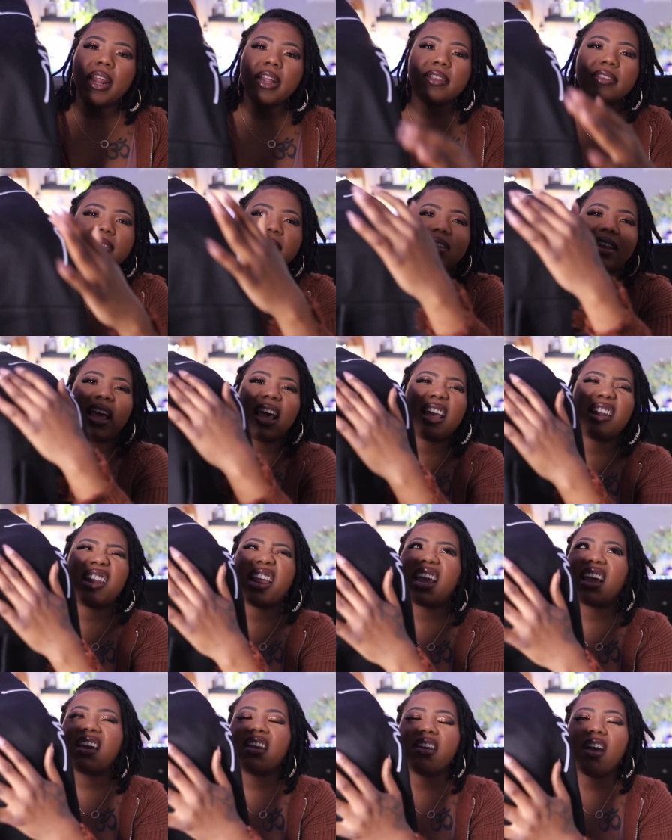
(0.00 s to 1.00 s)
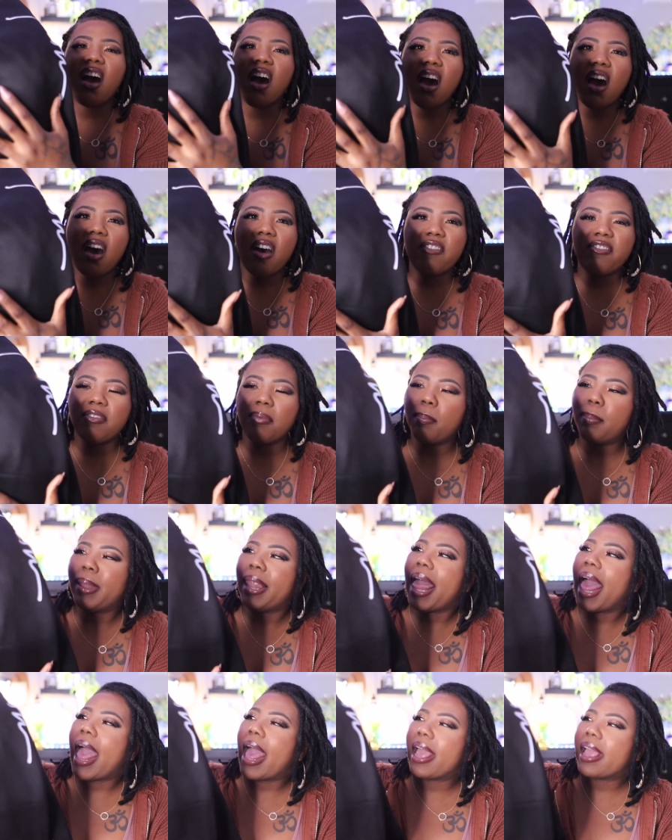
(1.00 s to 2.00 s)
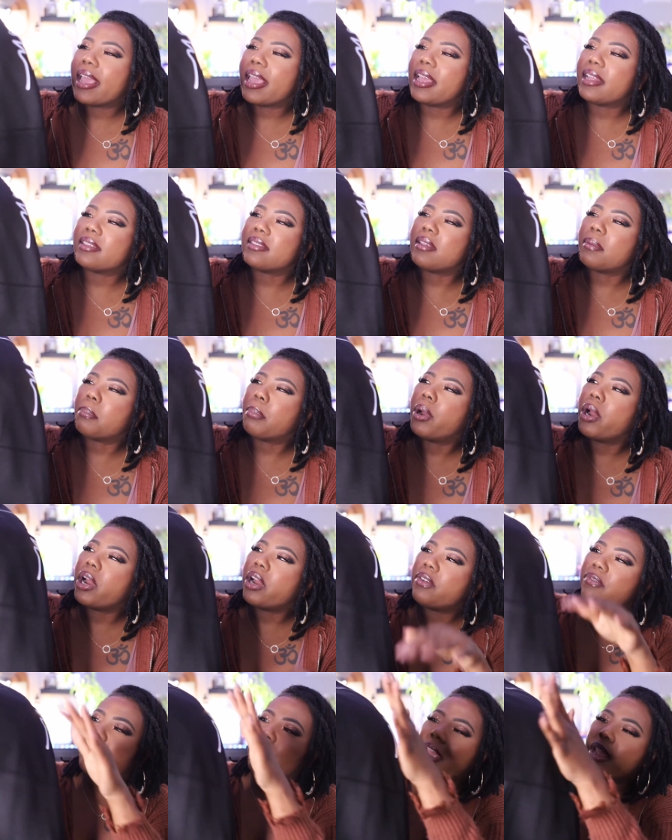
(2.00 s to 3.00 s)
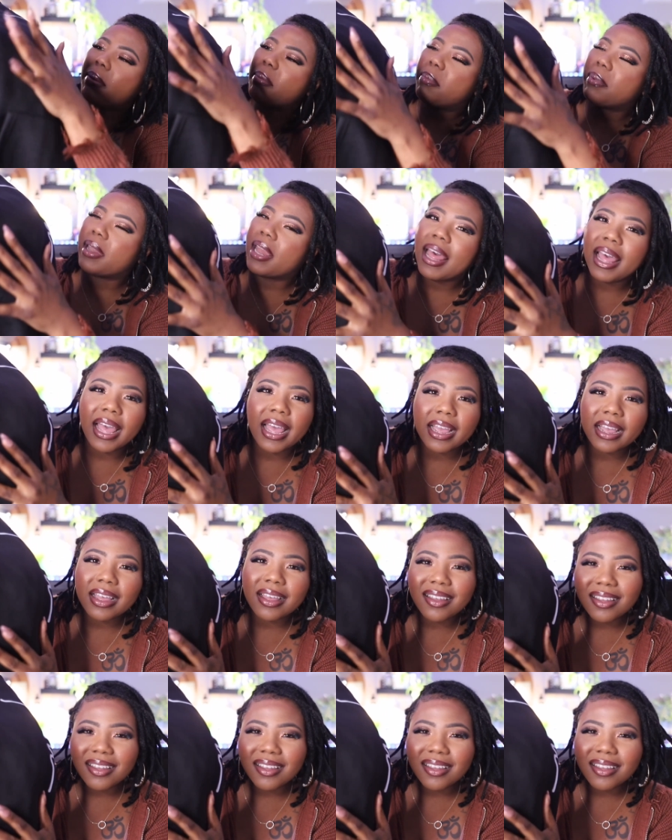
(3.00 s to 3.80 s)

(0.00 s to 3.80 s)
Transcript: It's not like an off black. It's a perfect black.